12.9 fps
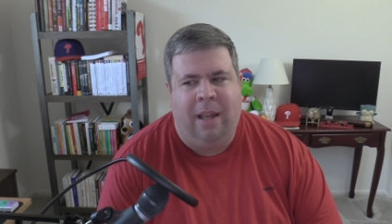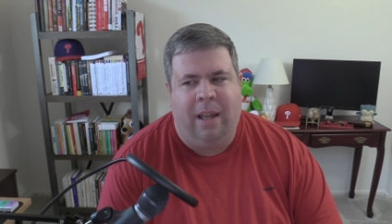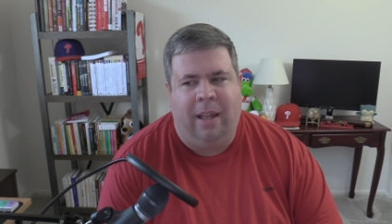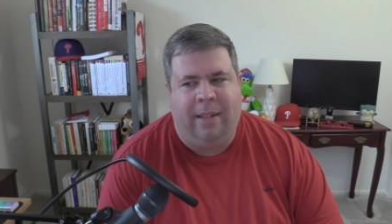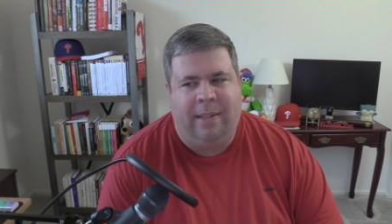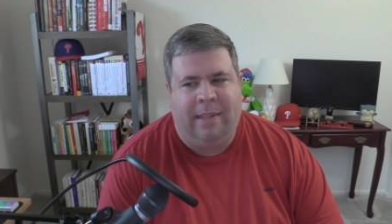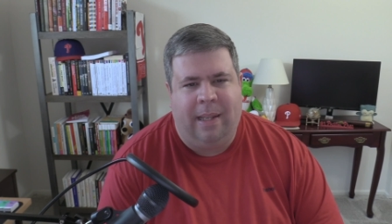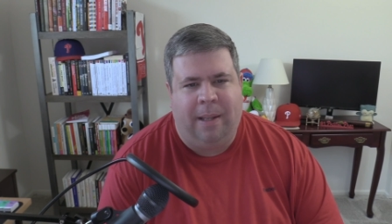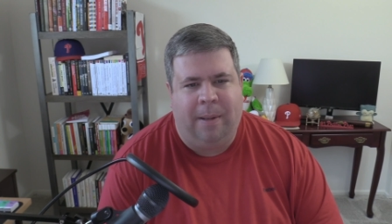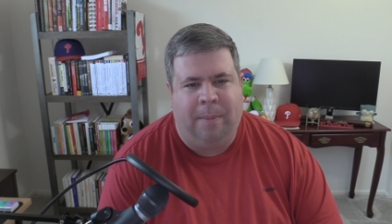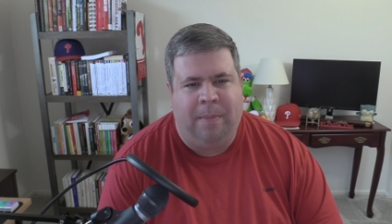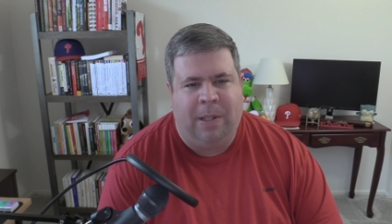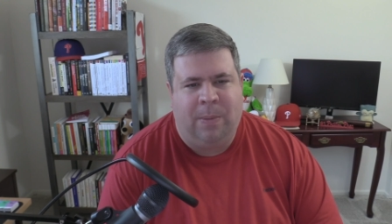it's
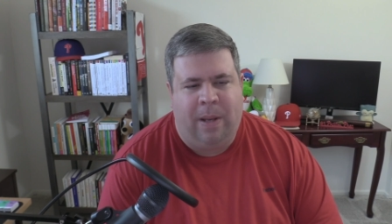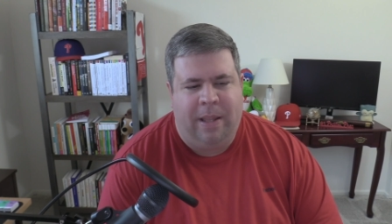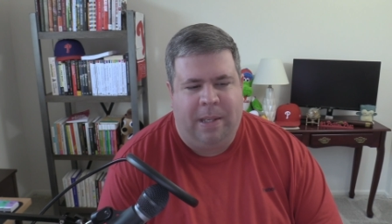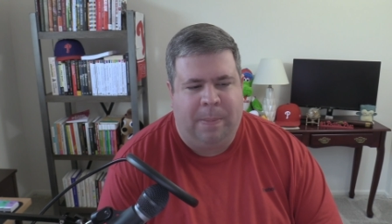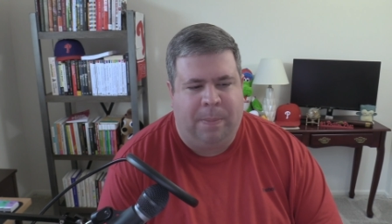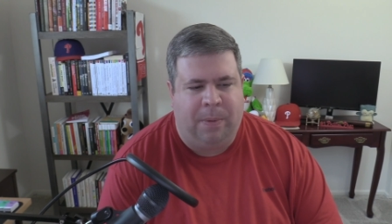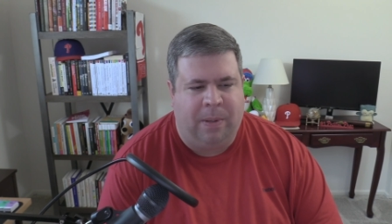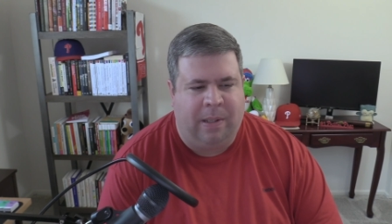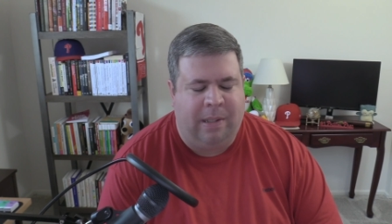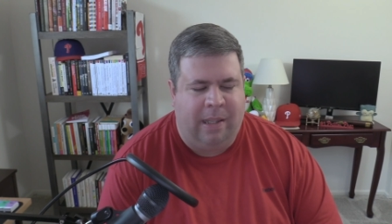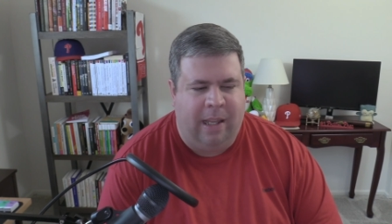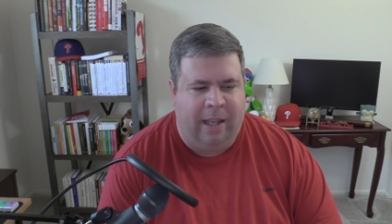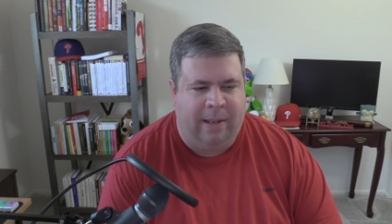one of these
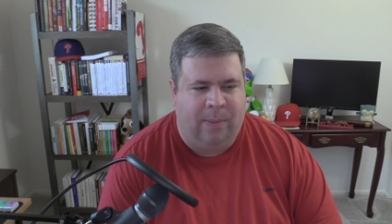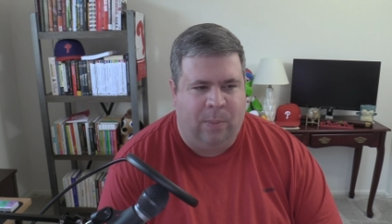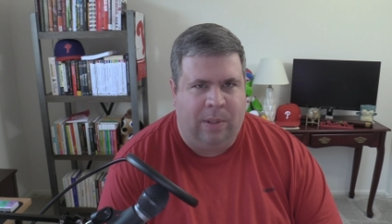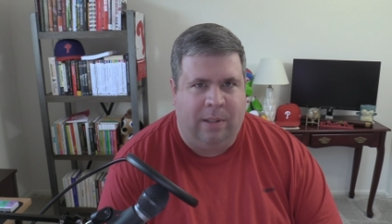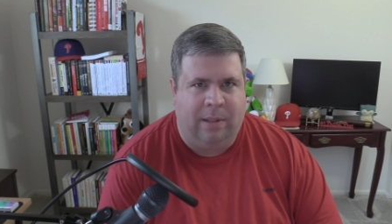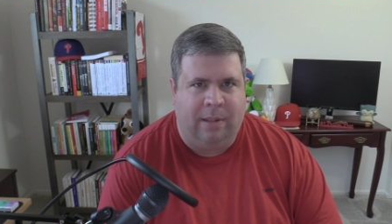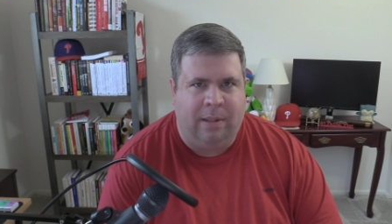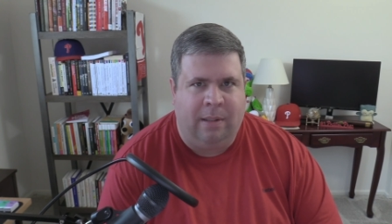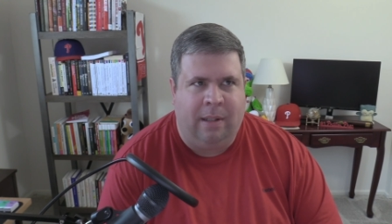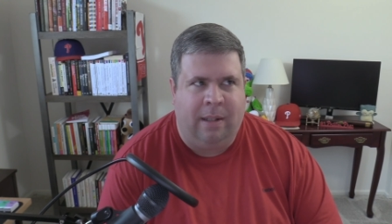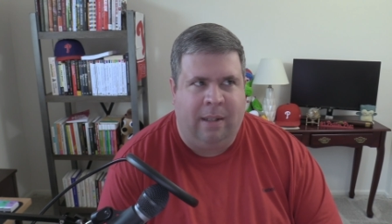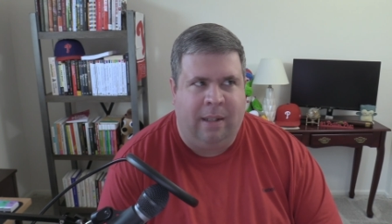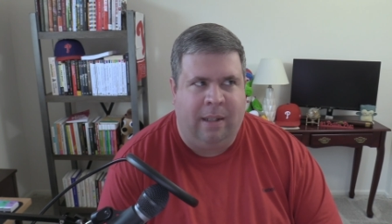books that will
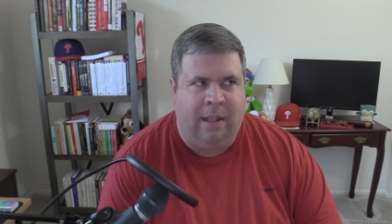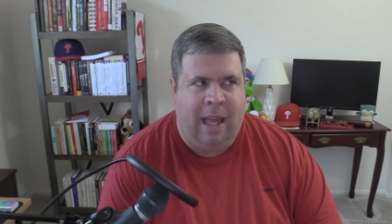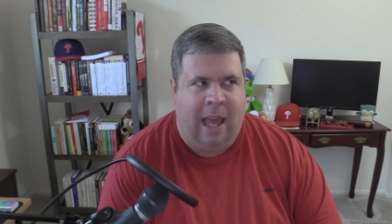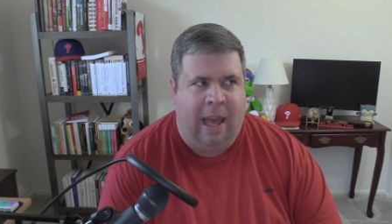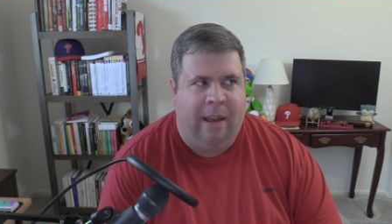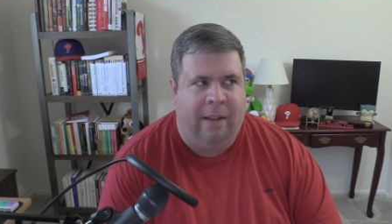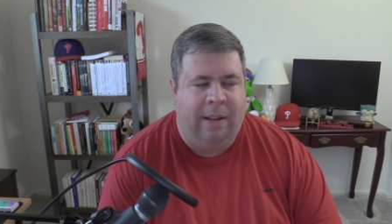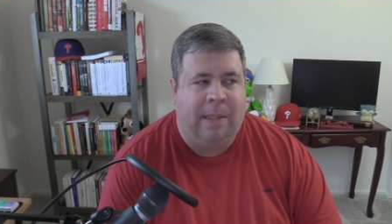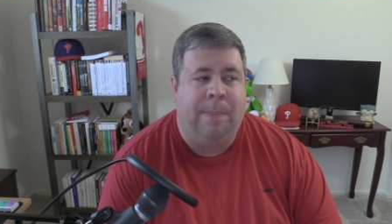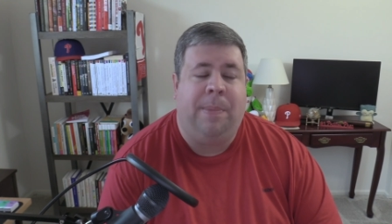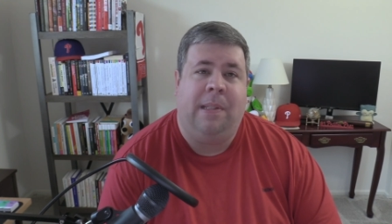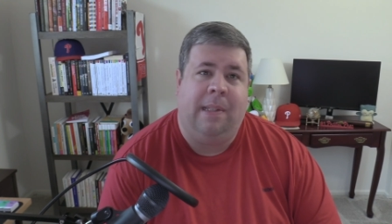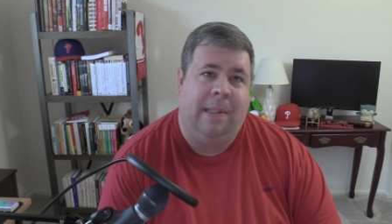it's a
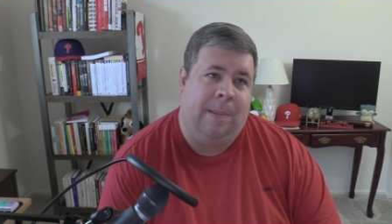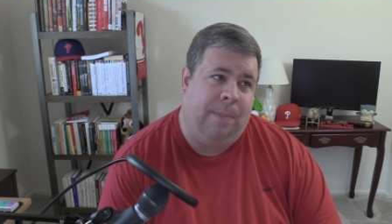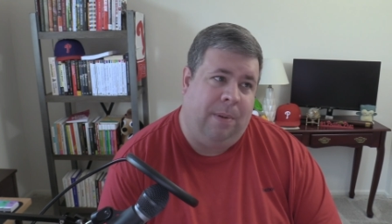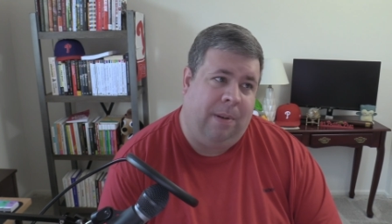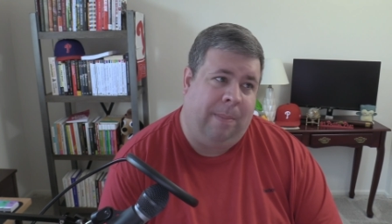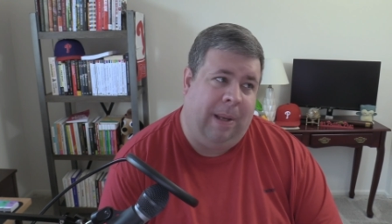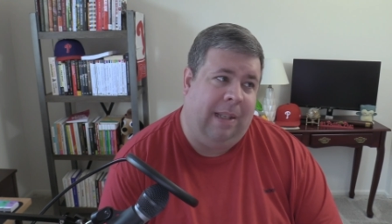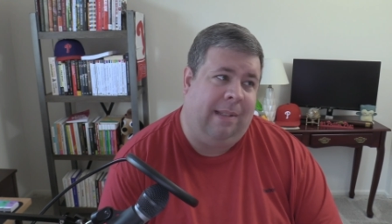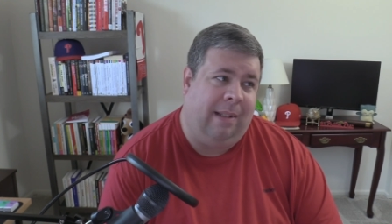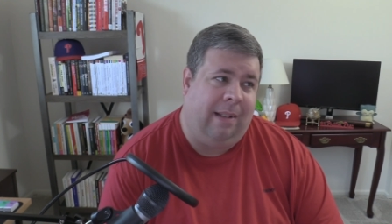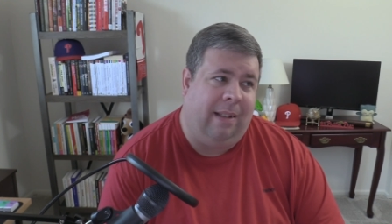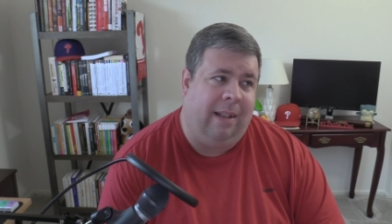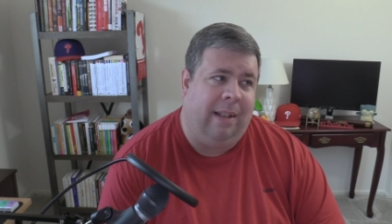business book basically.